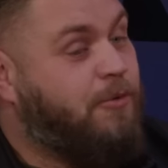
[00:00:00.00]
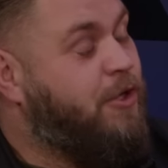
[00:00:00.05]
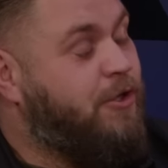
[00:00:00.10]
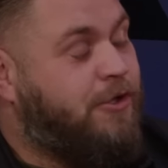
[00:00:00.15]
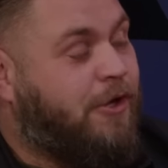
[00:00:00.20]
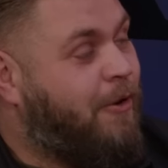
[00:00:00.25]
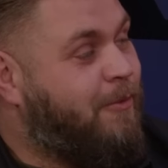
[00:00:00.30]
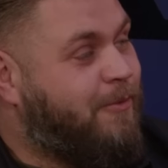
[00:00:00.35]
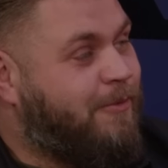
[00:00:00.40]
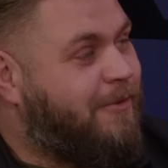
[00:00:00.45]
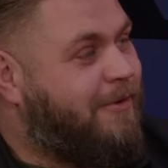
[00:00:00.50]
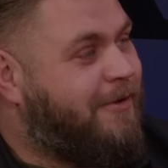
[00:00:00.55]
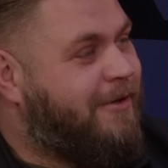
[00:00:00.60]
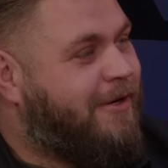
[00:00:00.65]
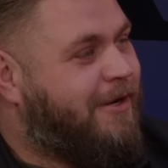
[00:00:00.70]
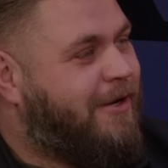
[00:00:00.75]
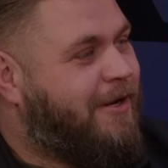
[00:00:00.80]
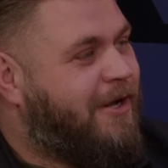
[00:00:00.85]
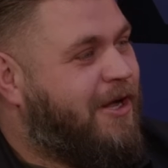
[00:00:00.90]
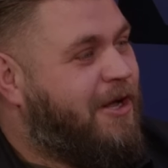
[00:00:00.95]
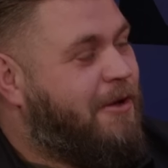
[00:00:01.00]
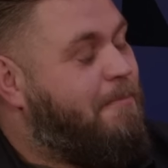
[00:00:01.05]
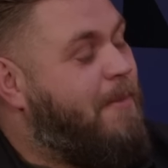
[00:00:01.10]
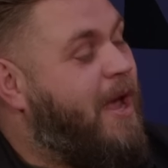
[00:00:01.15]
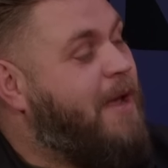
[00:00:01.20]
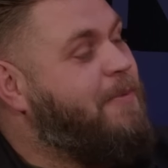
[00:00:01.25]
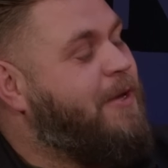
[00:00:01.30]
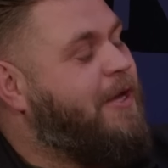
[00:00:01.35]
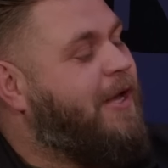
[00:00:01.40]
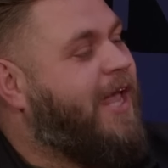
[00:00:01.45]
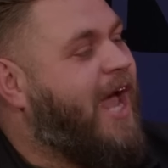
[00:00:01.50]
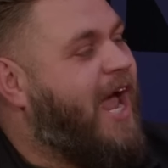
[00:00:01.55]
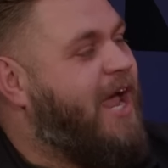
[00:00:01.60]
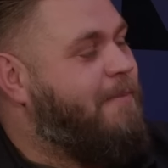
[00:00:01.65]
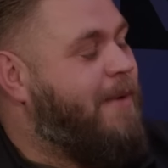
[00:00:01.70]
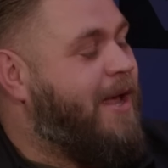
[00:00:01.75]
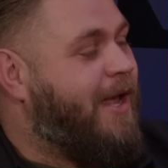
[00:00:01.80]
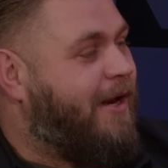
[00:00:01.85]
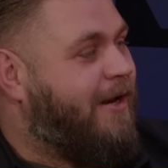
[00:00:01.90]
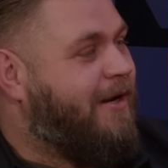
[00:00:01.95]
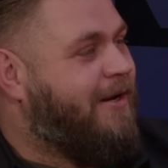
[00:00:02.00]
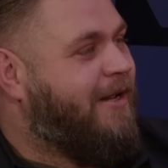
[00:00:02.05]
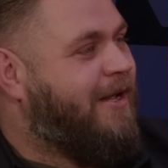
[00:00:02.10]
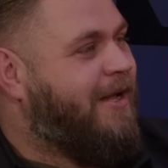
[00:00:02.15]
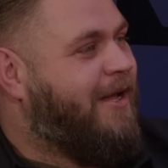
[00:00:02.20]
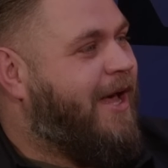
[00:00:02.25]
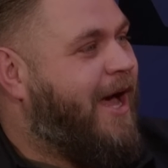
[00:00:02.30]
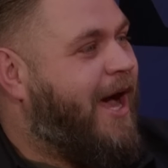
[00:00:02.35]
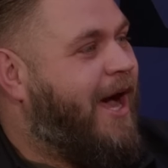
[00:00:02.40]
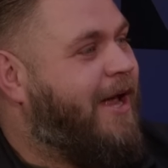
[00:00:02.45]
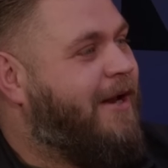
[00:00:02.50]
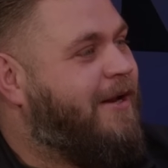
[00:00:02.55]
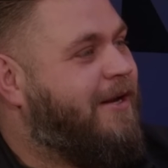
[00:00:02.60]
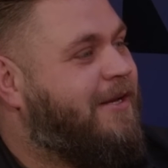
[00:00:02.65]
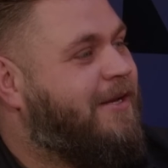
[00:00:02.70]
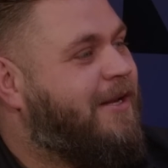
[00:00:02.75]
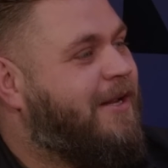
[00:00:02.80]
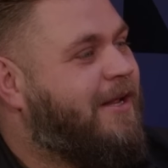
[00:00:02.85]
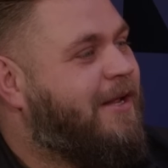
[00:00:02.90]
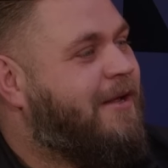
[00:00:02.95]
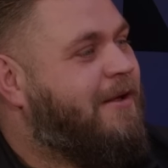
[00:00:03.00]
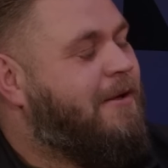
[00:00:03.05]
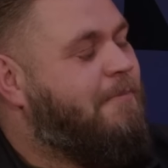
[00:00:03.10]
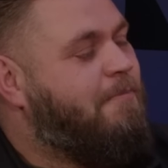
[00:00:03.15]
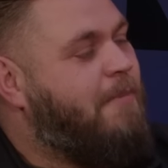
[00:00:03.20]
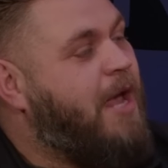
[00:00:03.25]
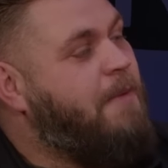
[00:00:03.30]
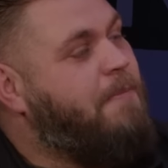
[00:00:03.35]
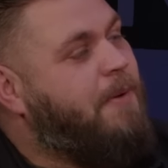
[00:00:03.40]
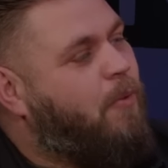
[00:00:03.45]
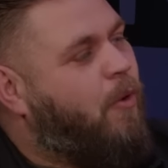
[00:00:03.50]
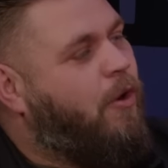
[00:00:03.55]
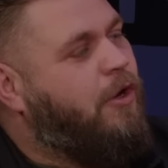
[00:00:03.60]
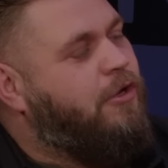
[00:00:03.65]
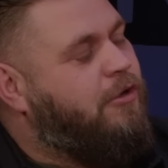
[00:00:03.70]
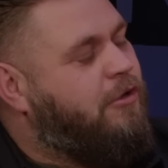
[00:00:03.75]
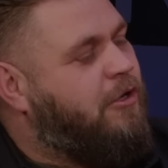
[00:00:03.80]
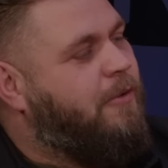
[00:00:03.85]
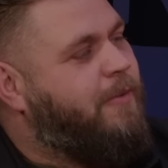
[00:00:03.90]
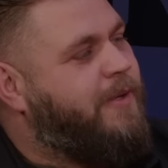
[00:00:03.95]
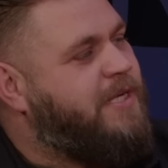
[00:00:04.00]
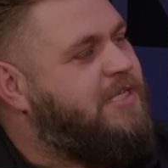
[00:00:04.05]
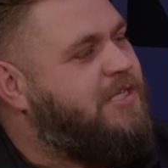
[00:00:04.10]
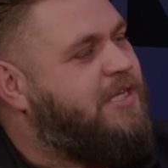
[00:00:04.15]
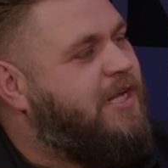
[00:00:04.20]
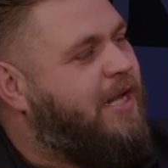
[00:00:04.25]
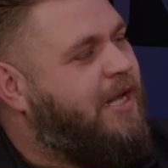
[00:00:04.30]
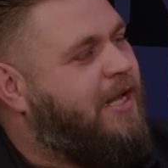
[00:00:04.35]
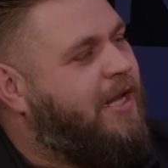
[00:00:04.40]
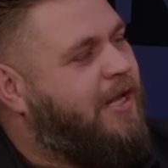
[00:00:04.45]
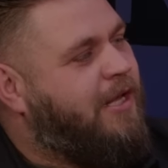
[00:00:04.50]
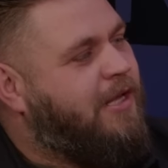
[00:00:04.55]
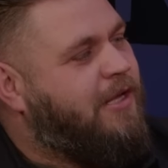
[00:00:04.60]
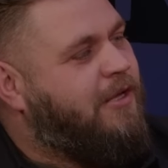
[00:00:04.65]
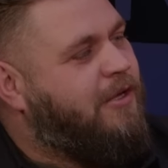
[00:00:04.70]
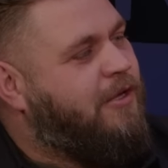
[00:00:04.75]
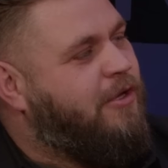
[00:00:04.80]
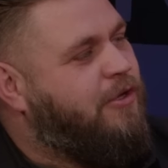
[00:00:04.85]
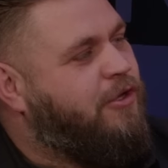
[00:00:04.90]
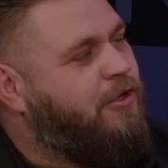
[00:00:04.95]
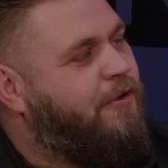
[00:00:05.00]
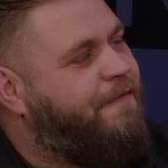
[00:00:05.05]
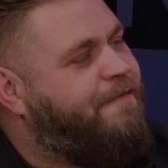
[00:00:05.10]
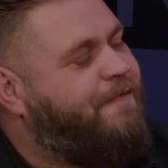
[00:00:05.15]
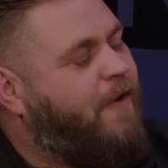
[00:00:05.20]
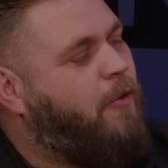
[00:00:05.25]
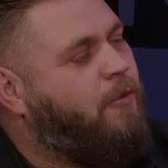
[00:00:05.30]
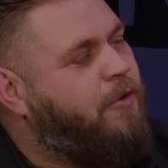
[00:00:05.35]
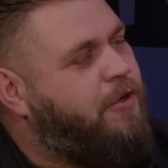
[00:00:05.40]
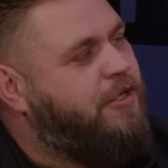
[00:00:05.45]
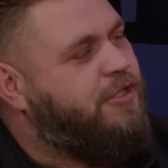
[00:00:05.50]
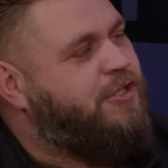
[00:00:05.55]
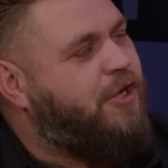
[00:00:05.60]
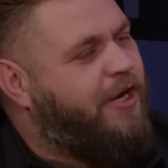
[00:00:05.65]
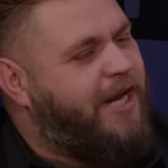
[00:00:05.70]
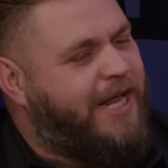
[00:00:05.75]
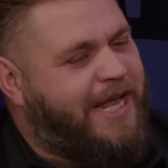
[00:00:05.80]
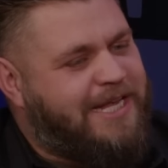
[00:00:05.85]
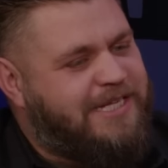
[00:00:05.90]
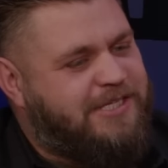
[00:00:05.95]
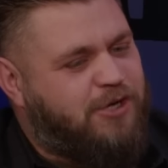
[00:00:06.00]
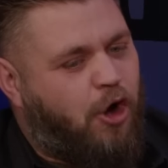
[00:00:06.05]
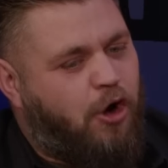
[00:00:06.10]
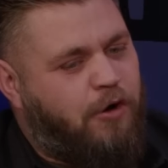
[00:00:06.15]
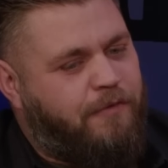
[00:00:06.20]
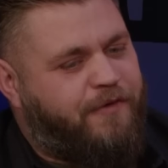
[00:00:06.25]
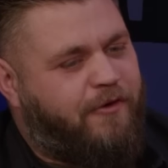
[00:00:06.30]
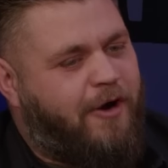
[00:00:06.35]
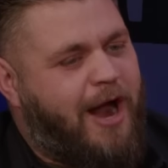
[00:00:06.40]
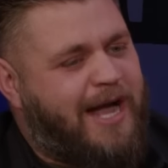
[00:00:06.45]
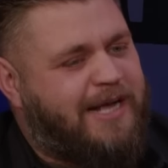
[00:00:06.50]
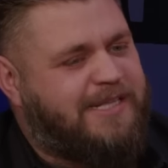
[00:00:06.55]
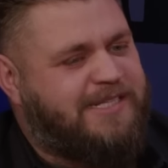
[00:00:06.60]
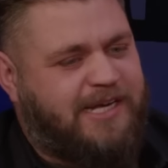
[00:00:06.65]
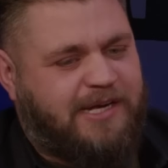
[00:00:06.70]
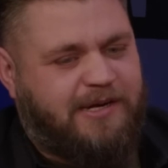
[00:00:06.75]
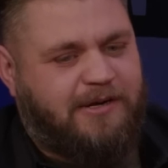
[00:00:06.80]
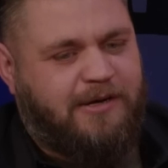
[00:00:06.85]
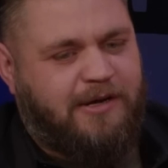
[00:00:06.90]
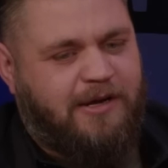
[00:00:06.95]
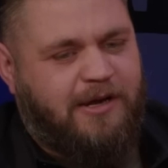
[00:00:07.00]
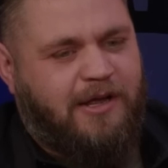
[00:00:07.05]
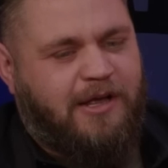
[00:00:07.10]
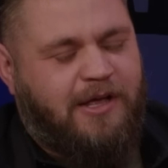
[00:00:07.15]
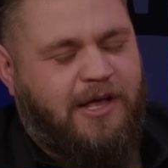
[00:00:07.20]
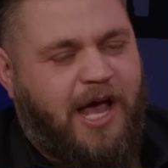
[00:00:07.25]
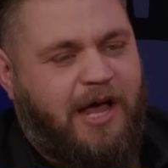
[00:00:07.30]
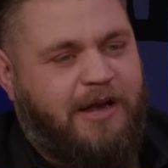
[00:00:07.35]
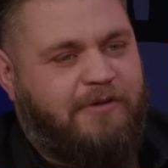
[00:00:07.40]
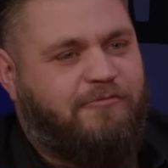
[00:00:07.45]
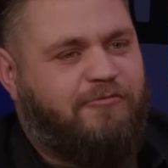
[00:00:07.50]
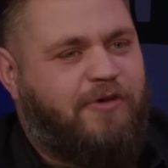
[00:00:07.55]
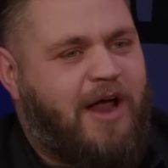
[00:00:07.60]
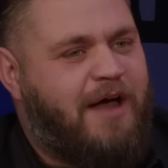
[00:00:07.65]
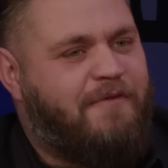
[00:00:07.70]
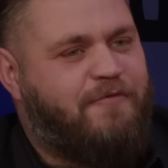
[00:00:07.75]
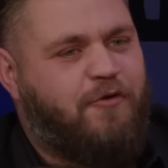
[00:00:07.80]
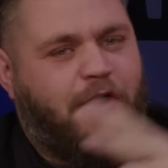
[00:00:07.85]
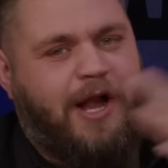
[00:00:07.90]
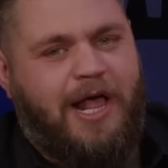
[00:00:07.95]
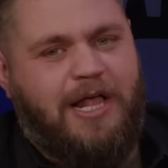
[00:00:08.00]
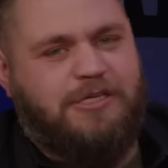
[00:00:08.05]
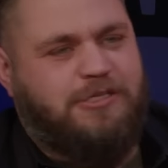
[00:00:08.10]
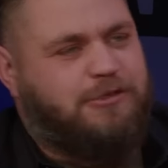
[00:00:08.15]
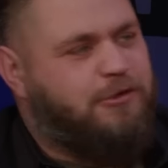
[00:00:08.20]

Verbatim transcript: No, you don't. Maybe you get him in, and maybe what you do is you can't. You focus on his overacting, and everyone